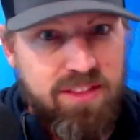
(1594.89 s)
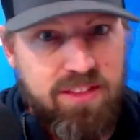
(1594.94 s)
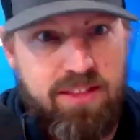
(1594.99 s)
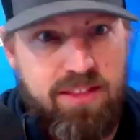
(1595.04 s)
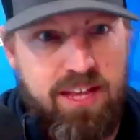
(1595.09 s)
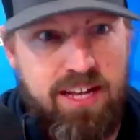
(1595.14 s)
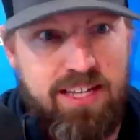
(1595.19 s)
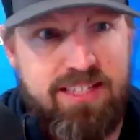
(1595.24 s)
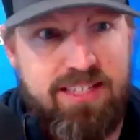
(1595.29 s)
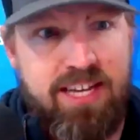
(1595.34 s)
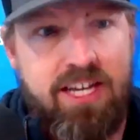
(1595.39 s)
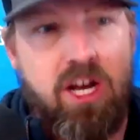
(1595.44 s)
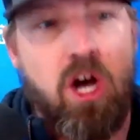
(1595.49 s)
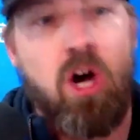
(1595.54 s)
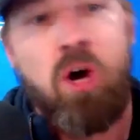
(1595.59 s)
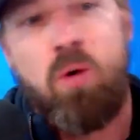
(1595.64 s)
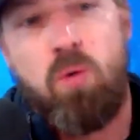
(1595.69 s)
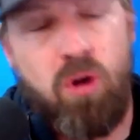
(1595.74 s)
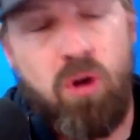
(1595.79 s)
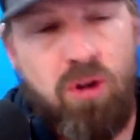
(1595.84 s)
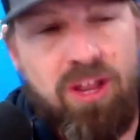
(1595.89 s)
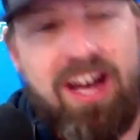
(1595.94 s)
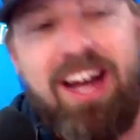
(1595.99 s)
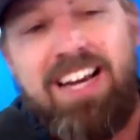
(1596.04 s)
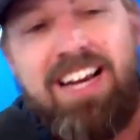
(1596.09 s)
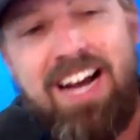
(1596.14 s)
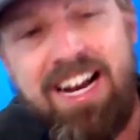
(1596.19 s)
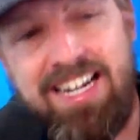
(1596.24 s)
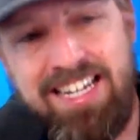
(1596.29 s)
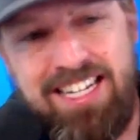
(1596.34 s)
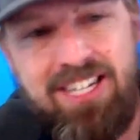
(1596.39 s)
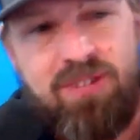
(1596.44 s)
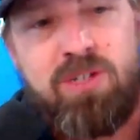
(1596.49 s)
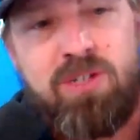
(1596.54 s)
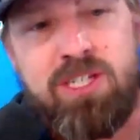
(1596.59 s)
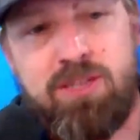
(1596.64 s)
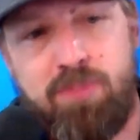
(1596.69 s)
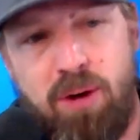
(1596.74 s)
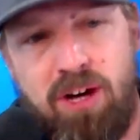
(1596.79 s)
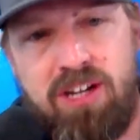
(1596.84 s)
Then it's like, oh, well, hold on. I need to
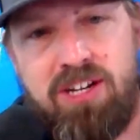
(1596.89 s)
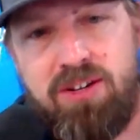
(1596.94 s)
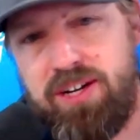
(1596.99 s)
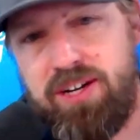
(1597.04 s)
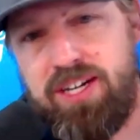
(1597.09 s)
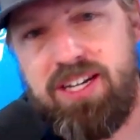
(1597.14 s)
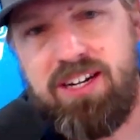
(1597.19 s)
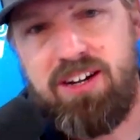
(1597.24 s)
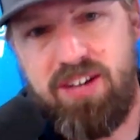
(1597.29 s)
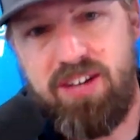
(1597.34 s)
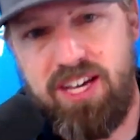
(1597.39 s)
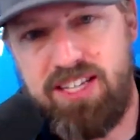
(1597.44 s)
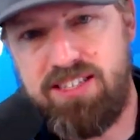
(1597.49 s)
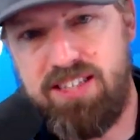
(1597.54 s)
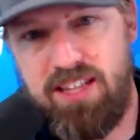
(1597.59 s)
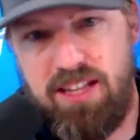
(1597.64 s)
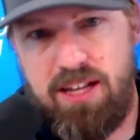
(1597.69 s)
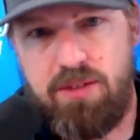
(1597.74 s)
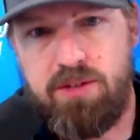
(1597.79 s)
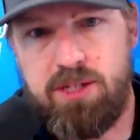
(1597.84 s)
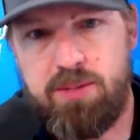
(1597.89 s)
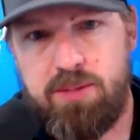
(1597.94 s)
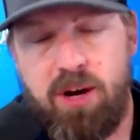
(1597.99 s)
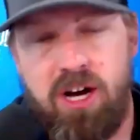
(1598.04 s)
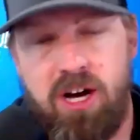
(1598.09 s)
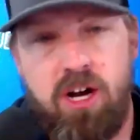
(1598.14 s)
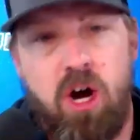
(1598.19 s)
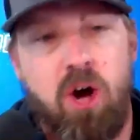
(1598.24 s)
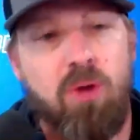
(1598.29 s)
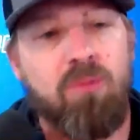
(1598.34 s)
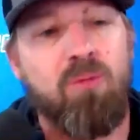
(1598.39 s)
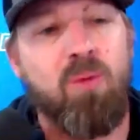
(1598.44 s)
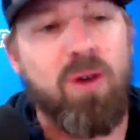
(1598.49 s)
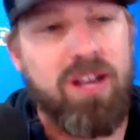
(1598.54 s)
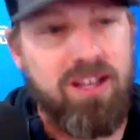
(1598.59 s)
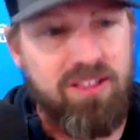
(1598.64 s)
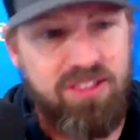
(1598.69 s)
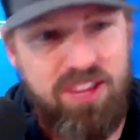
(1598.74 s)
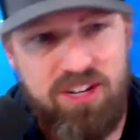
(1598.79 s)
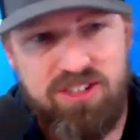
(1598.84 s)
respond to it. Okay. So then they respond. Oh,
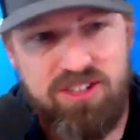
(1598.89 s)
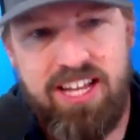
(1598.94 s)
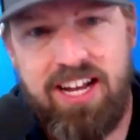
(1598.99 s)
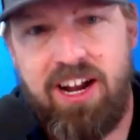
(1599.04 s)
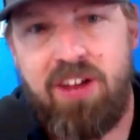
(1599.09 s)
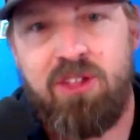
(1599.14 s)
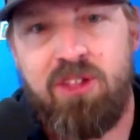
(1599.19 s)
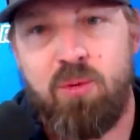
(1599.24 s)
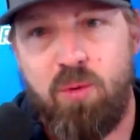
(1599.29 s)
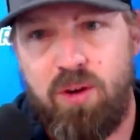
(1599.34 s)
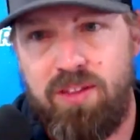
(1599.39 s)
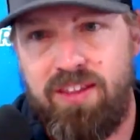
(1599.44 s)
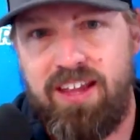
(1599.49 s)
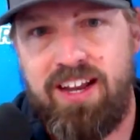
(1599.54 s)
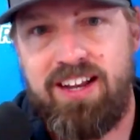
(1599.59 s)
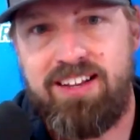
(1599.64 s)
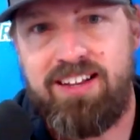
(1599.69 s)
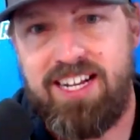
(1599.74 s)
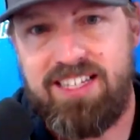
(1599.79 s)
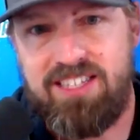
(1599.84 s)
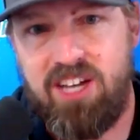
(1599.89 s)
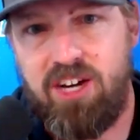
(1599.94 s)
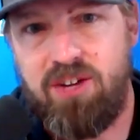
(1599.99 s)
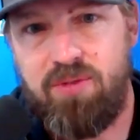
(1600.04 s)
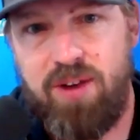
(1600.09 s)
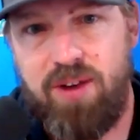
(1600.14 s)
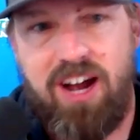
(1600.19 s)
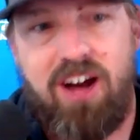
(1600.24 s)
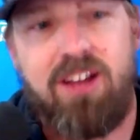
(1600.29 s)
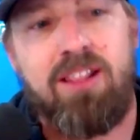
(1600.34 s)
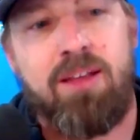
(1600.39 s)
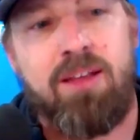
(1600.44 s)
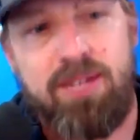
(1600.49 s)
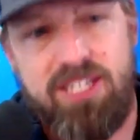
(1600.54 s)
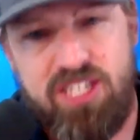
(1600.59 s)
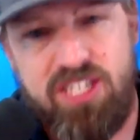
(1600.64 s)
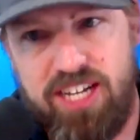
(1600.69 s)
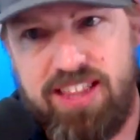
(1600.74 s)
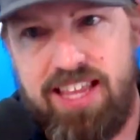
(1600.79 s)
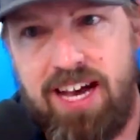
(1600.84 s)
wait, there's that other one that's unread. Let me
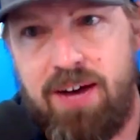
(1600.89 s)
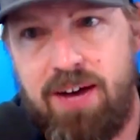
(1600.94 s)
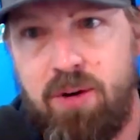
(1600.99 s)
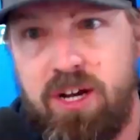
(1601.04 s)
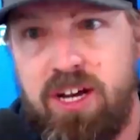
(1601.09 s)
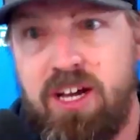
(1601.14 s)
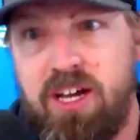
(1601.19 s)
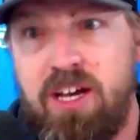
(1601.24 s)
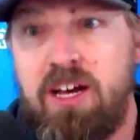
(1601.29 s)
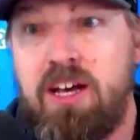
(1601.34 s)
check that one.